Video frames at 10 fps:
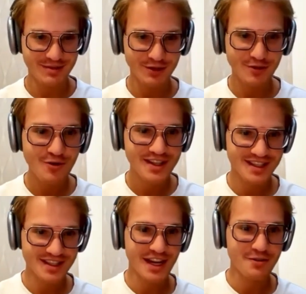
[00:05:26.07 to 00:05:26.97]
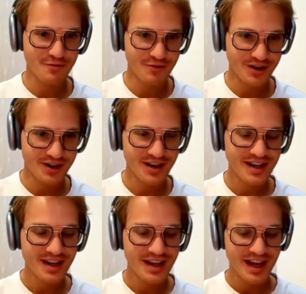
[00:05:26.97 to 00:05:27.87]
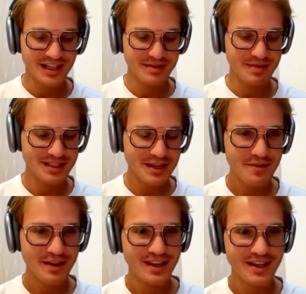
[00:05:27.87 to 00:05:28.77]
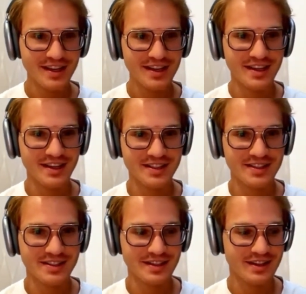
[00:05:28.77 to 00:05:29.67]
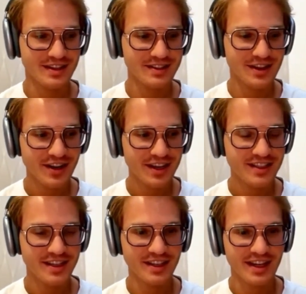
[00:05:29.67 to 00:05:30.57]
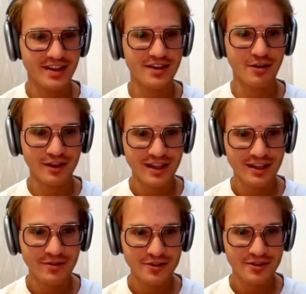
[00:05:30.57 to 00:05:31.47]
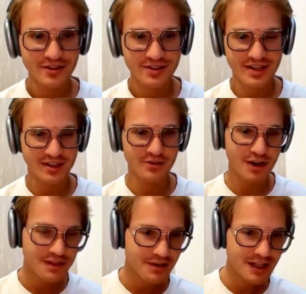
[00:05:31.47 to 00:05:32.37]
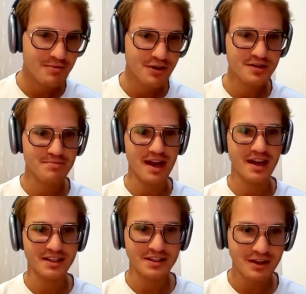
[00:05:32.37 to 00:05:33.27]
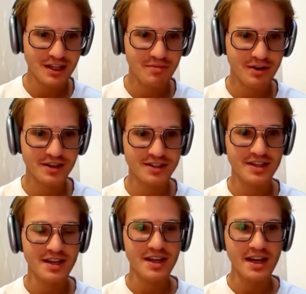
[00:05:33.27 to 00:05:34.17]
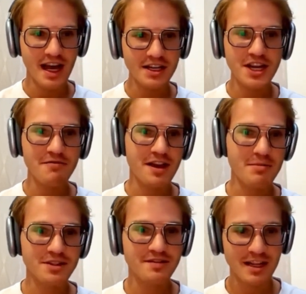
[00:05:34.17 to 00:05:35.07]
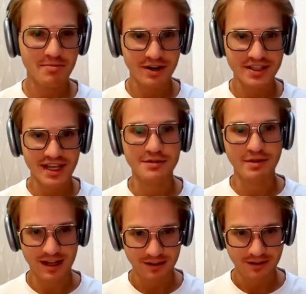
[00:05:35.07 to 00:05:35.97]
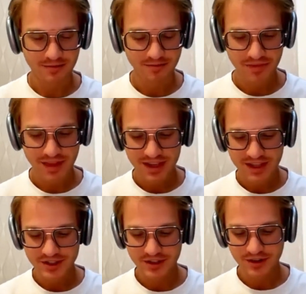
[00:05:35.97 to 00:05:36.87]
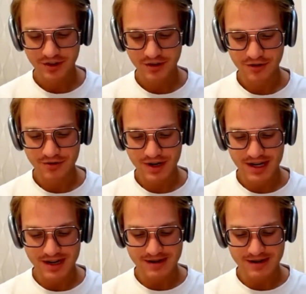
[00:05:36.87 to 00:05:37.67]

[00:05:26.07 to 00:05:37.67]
Koog is designed for. And specifically, it's targeting like Kotlin users, Android developers, backend developers, and JVM developers as well. So